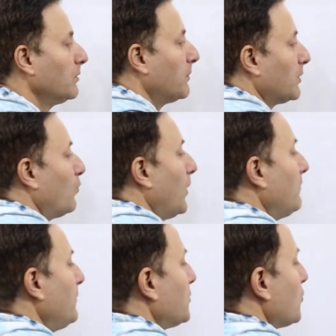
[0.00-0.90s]
But
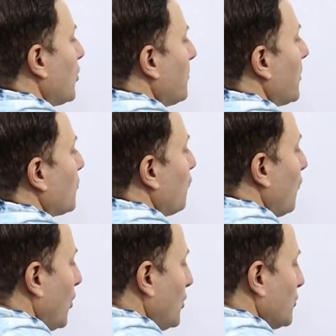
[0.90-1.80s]
when we talk about
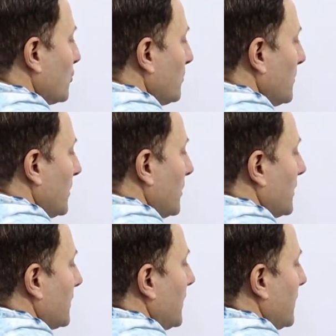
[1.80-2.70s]
volume,
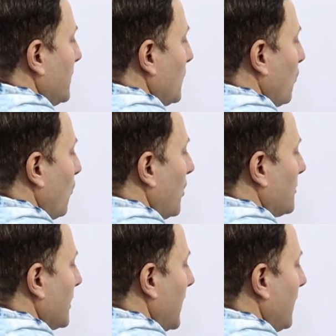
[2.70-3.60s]
then
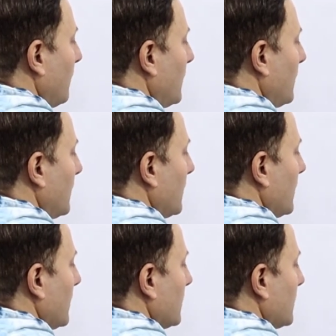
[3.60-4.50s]
whatever
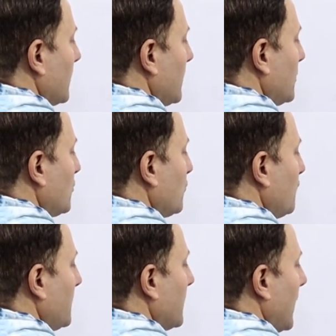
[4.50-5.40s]
thing do
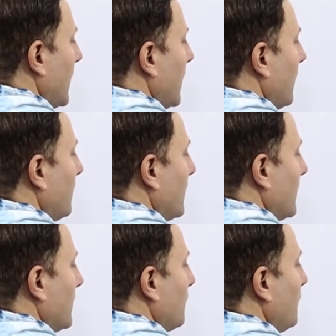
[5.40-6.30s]
we have,
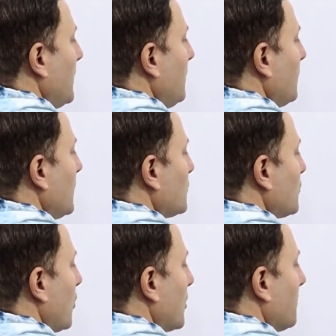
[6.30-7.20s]
we will
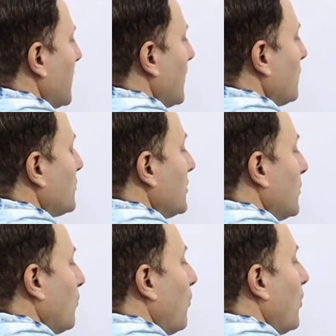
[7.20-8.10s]
talk about
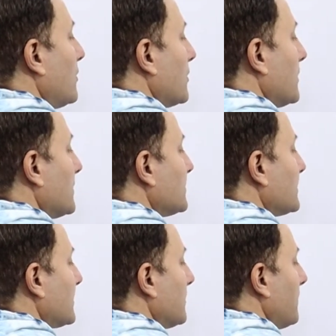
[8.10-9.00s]
what is
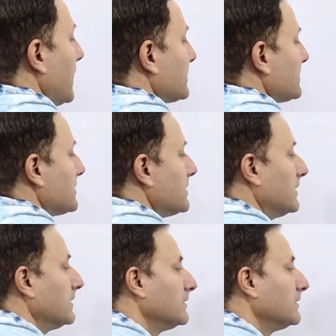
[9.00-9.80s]
the capacity.